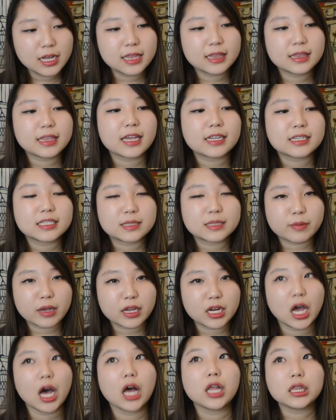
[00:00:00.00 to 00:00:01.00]
than
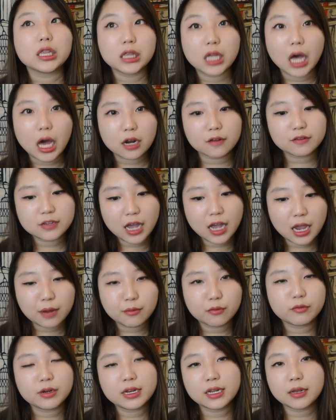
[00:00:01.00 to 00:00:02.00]
spend a lot of
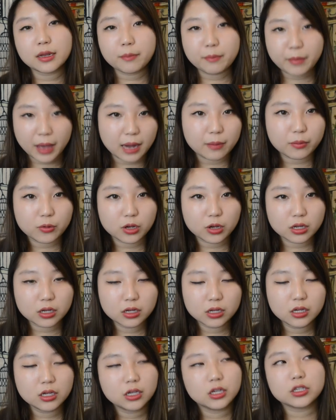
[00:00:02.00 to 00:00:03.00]
time reading a bad book.
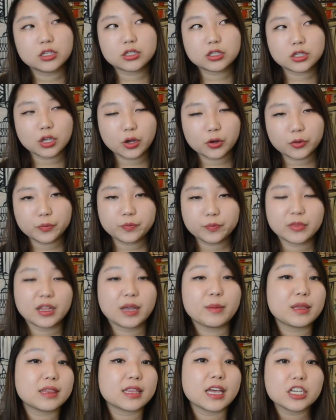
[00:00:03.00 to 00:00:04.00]
So, I
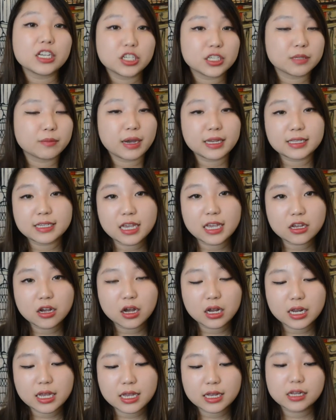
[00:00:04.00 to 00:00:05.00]
mean, that's just my take
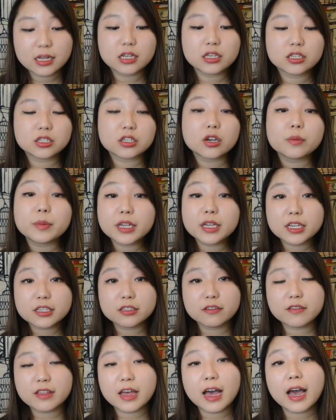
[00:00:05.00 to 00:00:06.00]
on it. So because
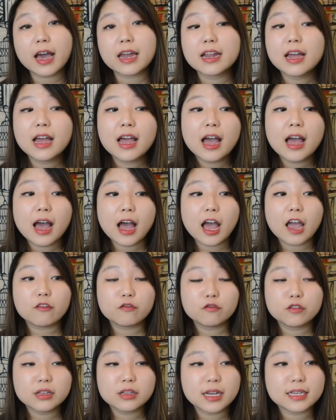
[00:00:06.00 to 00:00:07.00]
of that, I
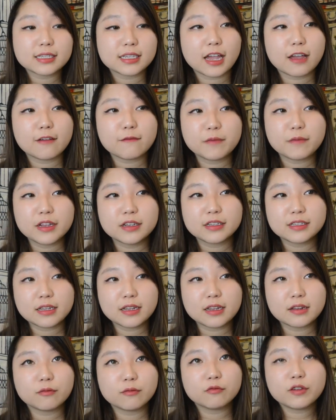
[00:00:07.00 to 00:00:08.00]
realized I've been
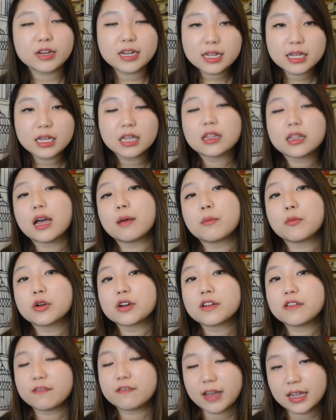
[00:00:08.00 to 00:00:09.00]
reading a lot more
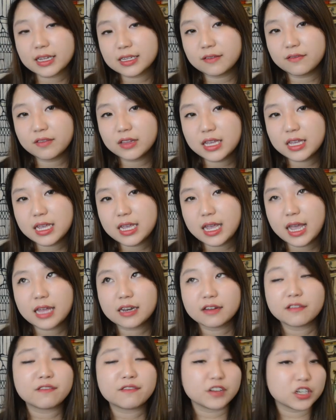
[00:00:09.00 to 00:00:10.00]
effectively and
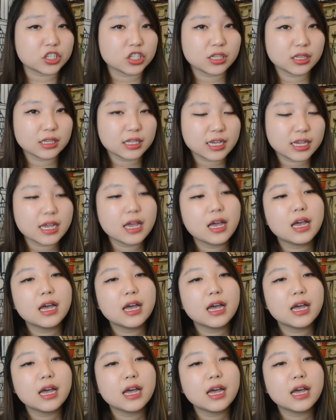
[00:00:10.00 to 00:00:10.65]
efficiently